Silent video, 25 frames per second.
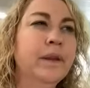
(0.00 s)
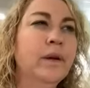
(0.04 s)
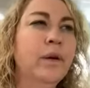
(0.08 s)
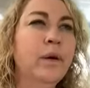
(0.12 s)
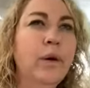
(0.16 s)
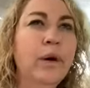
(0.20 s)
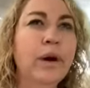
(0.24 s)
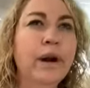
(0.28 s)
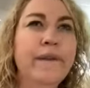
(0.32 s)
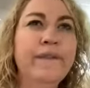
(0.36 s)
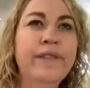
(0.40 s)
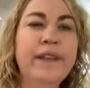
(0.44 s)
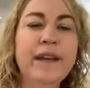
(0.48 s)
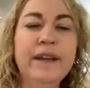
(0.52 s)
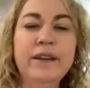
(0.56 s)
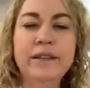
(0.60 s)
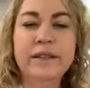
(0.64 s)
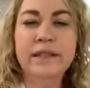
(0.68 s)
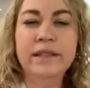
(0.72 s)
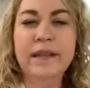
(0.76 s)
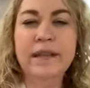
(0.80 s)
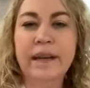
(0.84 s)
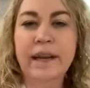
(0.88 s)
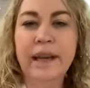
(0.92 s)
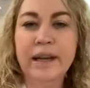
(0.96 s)
Or if they
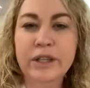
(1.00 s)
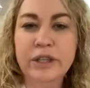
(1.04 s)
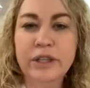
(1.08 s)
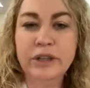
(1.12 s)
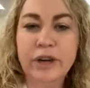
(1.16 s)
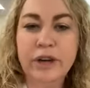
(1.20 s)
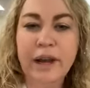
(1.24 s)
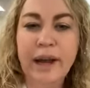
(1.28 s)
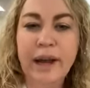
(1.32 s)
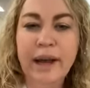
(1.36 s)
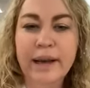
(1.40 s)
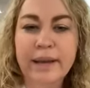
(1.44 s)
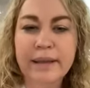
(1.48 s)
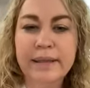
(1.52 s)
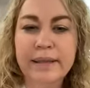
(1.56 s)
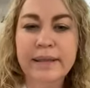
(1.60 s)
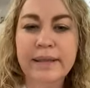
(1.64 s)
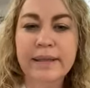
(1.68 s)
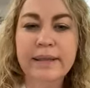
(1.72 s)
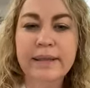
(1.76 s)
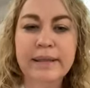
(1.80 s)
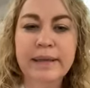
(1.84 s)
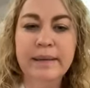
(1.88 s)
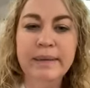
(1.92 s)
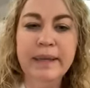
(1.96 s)
just need extra
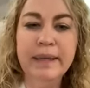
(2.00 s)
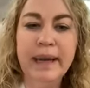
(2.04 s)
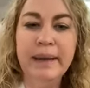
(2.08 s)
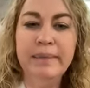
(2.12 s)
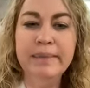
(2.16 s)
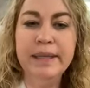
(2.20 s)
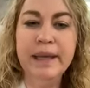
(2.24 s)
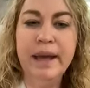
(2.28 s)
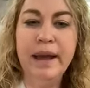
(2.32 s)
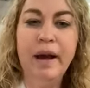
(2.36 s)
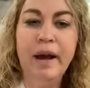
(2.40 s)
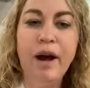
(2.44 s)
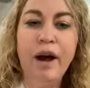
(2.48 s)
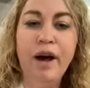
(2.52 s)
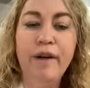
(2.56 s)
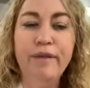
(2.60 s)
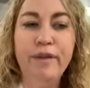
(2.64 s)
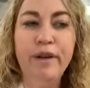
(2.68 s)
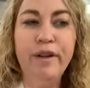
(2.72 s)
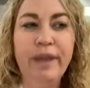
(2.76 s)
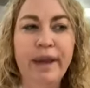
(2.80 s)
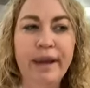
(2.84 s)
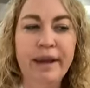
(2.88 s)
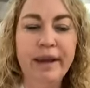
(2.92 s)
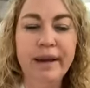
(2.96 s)
hugs, sometimes I
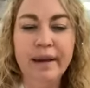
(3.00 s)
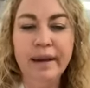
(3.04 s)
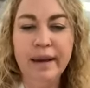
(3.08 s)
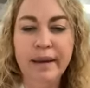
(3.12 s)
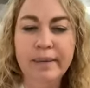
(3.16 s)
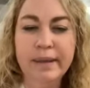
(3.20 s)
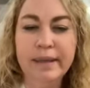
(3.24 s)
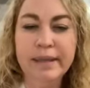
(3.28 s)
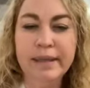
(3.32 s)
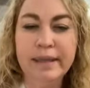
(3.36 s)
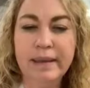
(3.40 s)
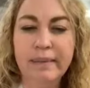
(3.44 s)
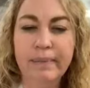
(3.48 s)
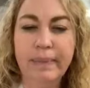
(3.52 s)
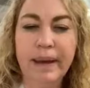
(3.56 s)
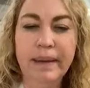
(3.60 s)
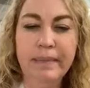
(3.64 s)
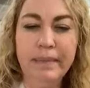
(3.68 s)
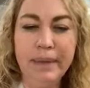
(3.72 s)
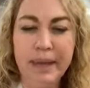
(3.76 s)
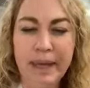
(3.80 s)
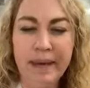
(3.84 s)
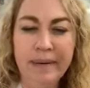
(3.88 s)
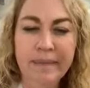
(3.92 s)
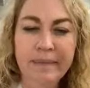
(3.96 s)
offer they can come and sit by
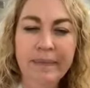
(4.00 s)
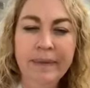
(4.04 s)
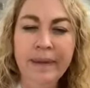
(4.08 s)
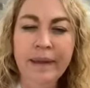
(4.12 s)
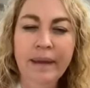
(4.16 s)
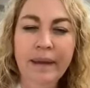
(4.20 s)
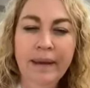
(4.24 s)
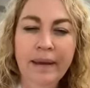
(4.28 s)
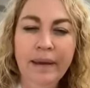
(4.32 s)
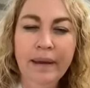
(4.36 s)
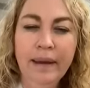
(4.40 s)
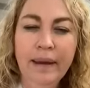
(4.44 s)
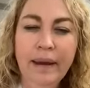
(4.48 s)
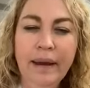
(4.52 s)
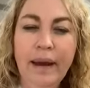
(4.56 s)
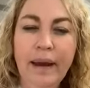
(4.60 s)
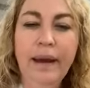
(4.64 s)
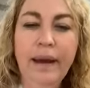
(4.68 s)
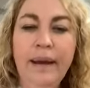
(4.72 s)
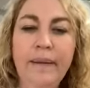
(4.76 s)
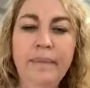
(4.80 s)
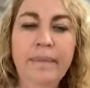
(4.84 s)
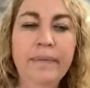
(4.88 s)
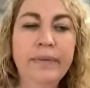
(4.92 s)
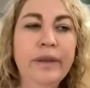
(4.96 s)
me.
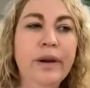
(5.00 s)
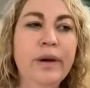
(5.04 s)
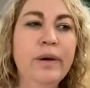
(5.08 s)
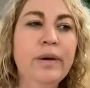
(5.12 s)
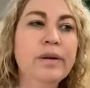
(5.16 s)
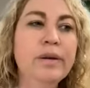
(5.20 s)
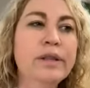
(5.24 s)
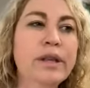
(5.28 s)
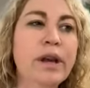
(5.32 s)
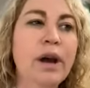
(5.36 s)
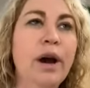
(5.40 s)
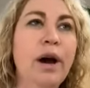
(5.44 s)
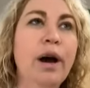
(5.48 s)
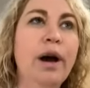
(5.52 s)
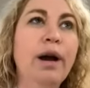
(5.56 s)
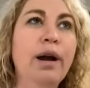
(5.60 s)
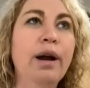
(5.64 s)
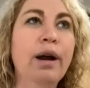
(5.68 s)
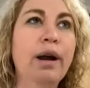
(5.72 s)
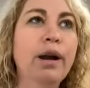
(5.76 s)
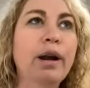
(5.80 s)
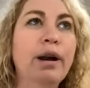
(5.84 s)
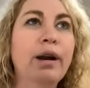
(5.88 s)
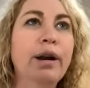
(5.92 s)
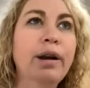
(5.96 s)
Those
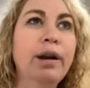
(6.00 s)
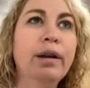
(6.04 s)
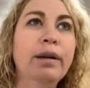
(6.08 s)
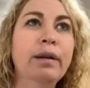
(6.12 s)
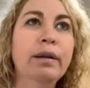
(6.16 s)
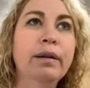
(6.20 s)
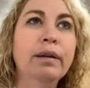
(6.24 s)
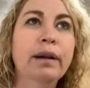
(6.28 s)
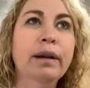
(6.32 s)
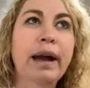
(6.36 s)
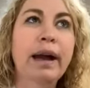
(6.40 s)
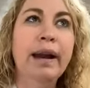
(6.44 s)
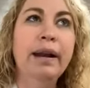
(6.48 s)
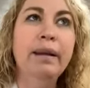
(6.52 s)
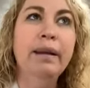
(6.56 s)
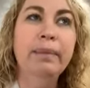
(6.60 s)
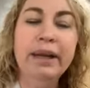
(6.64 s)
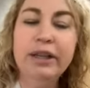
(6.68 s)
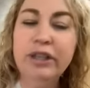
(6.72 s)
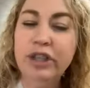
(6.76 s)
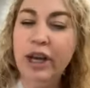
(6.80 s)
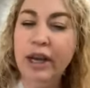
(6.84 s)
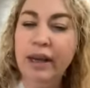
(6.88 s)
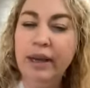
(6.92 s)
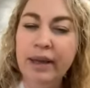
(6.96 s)
are kind of
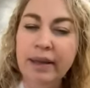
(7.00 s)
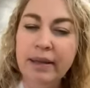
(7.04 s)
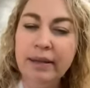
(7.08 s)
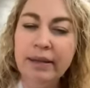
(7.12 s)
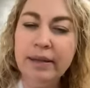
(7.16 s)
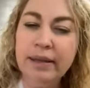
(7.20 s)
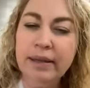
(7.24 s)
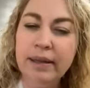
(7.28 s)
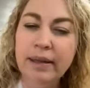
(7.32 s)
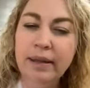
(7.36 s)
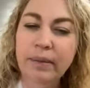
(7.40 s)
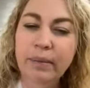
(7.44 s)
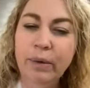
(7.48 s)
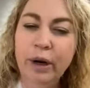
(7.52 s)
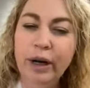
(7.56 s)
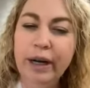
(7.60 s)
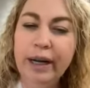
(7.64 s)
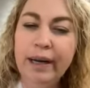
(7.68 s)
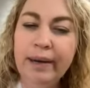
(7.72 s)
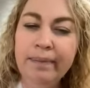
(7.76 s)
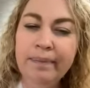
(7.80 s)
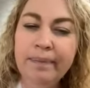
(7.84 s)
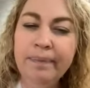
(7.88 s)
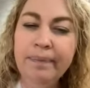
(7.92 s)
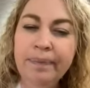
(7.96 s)
my check-ins in the
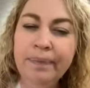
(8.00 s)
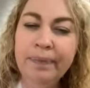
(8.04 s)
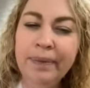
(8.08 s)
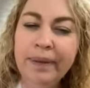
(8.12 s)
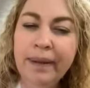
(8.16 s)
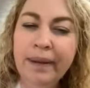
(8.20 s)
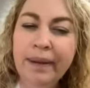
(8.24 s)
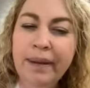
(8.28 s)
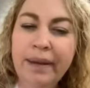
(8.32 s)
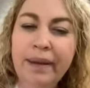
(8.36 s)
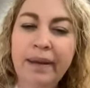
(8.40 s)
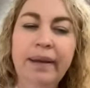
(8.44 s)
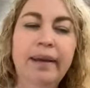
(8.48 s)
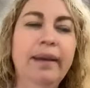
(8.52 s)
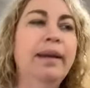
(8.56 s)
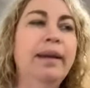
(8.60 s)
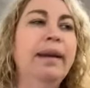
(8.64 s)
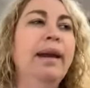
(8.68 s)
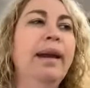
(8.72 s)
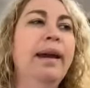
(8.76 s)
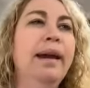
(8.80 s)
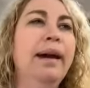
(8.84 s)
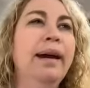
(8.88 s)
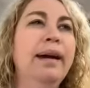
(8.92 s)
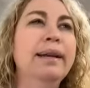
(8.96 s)
morning.
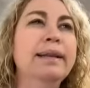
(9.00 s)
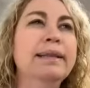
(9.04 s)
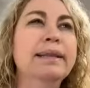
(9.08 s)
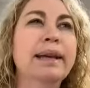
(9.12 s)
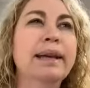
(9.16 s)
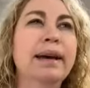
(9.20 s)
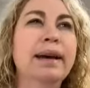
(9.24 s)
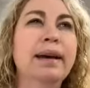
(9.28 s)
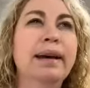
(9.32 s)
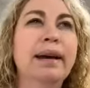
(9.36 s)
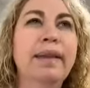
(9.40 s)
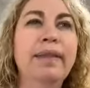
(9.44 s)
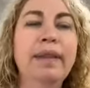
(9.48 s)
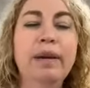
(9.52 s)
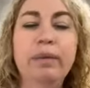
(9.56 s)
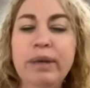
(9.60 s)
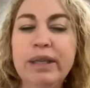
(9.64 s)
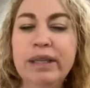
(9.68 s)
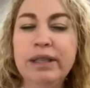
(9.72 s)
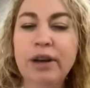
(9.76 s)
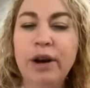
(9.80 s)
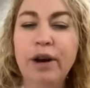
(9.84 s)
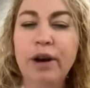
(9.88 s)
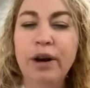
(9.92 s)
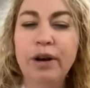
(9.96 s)
And then we
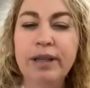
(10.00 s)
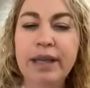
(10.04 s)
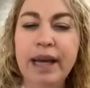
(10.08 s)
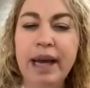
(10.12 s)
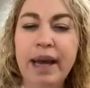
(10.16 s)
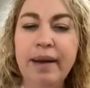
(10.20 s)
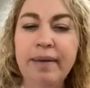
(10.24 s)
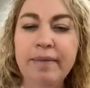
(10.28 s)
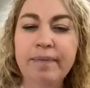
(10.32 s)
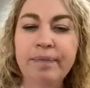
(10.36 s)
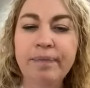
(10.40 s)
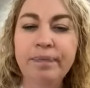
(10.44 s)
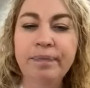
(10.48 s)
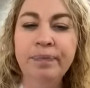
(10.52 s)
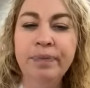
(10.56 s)
start our day.